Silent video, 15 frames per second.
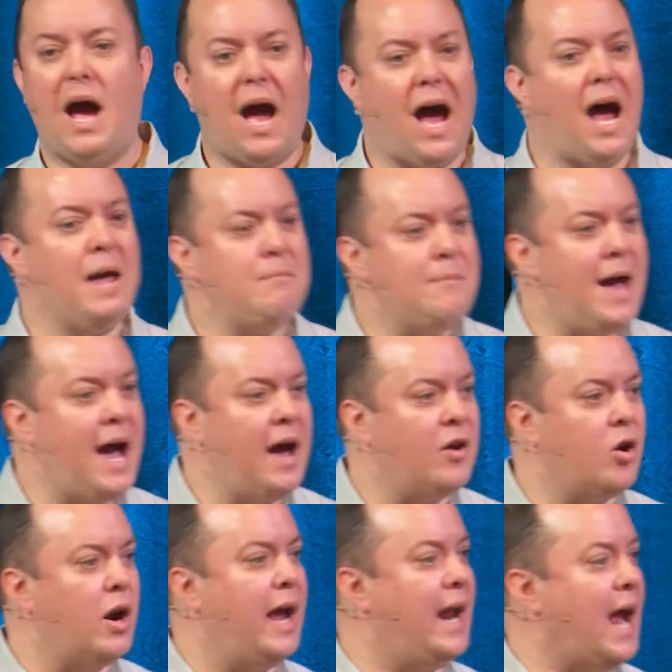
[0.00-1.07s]
I
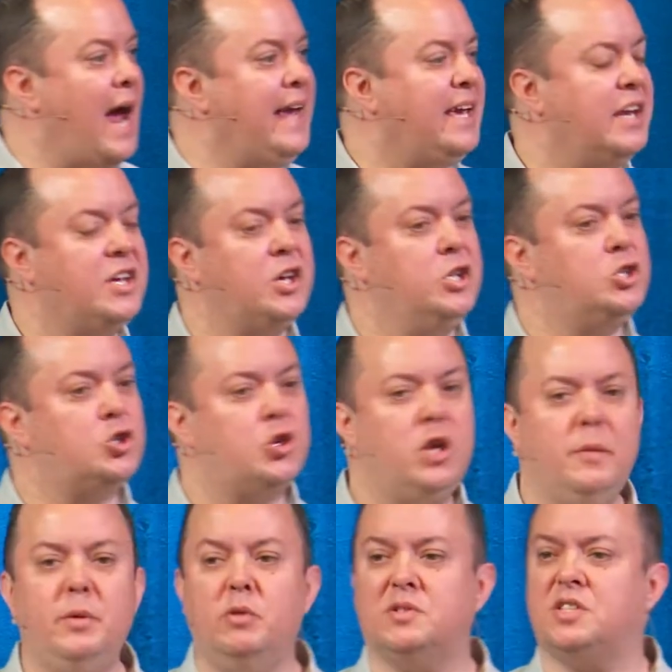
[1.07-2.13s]
matter, and I can
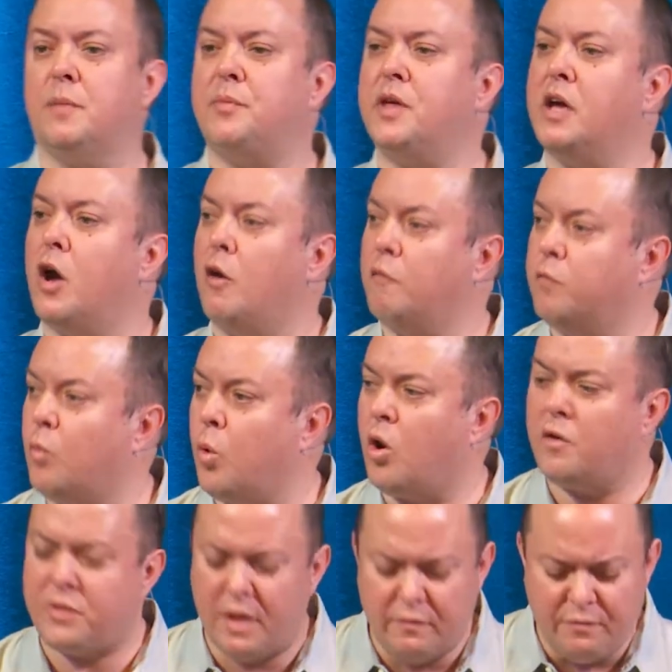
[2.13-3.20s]
contribute something of
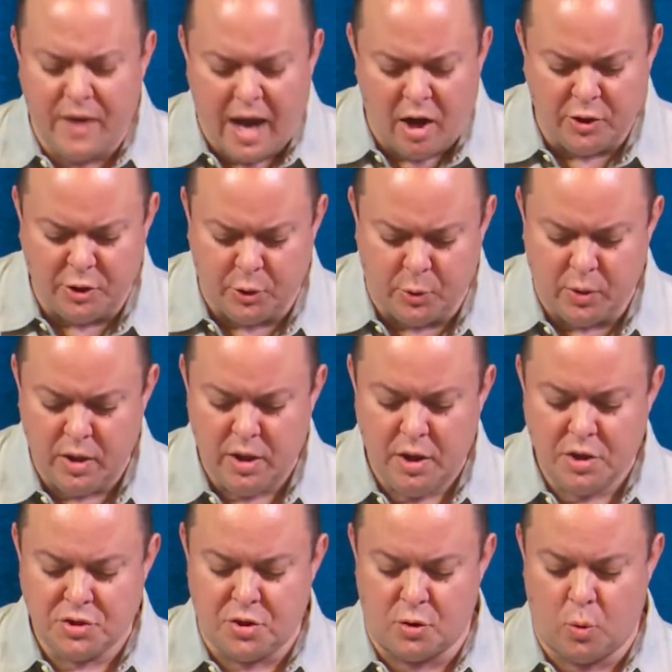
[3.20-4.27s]
worth and value
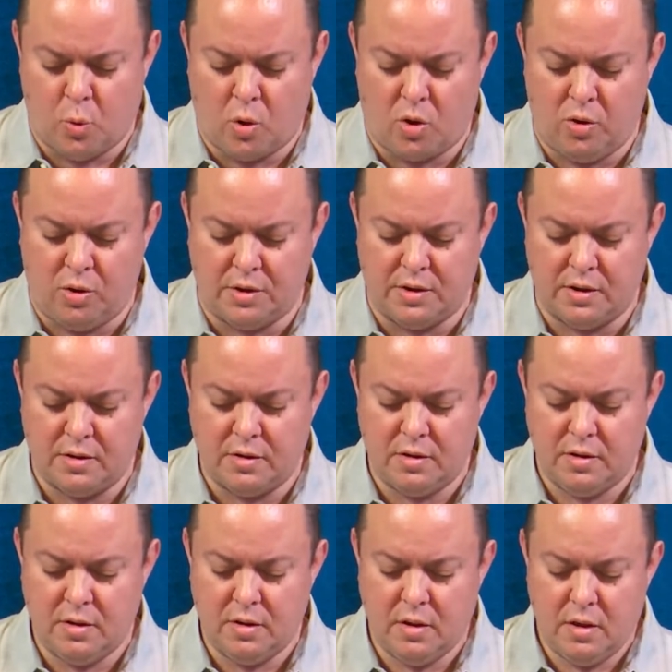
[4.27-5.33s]
to the world.
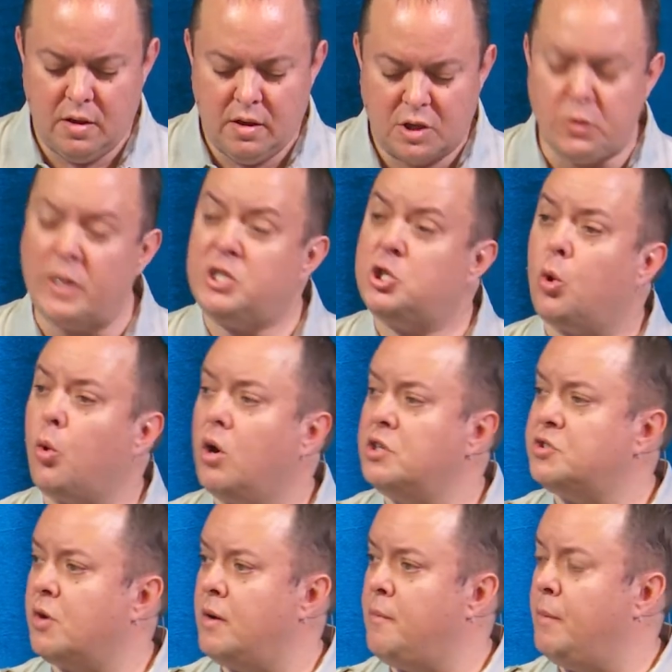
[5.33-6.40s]
That's why
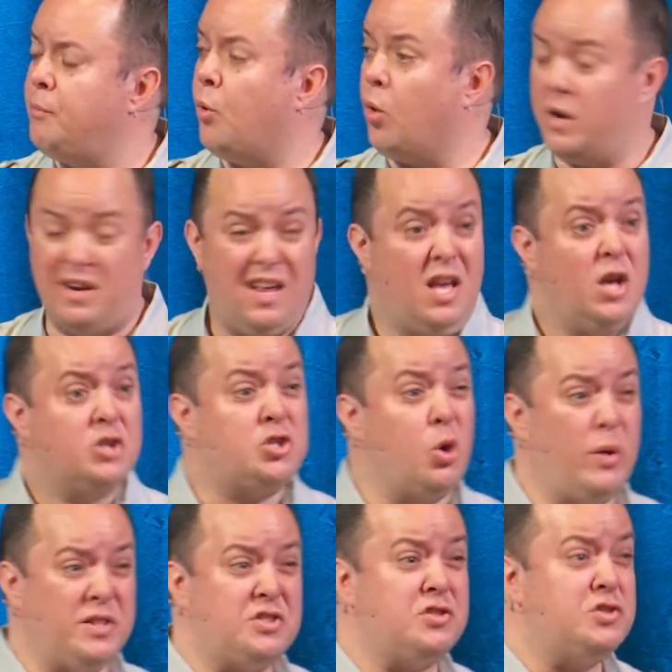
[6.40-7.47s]
chores are important.
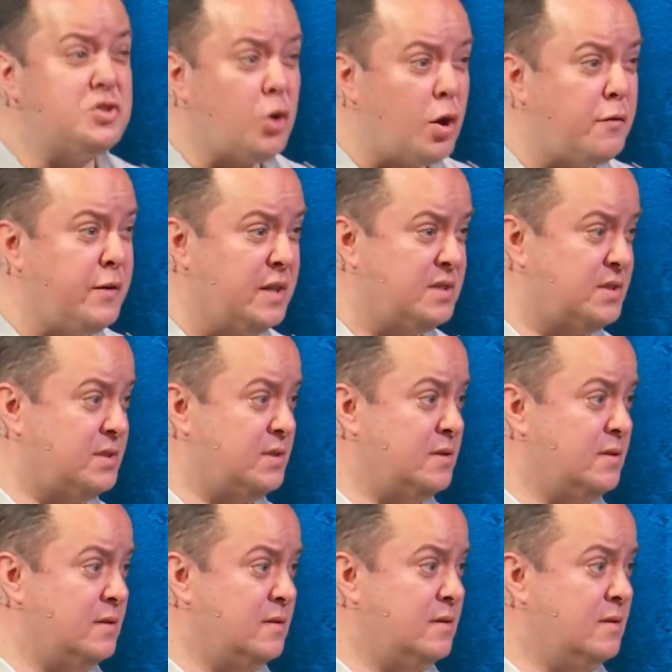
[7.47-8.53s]
So is service.
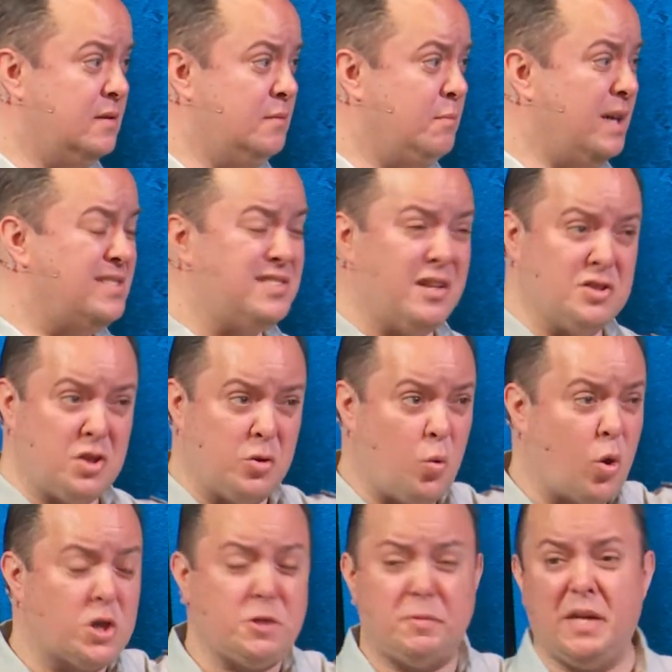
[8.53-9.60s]
My son is on the
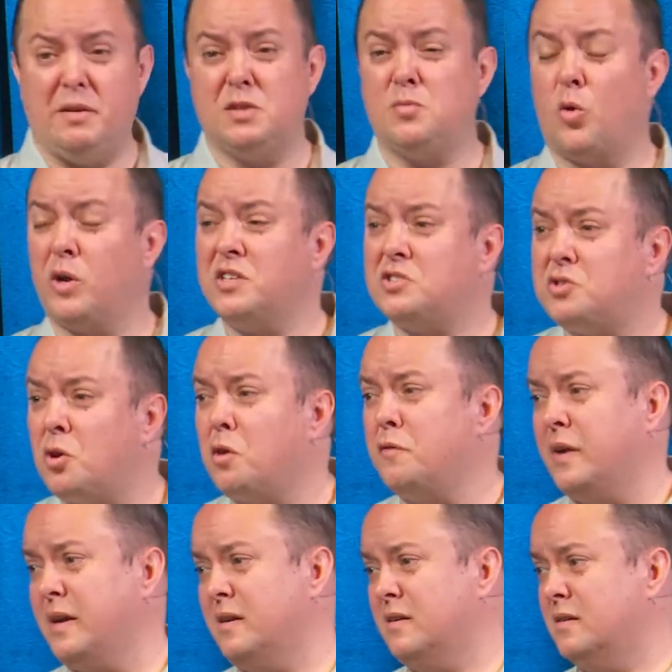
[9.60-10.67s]
worship team this morning serving.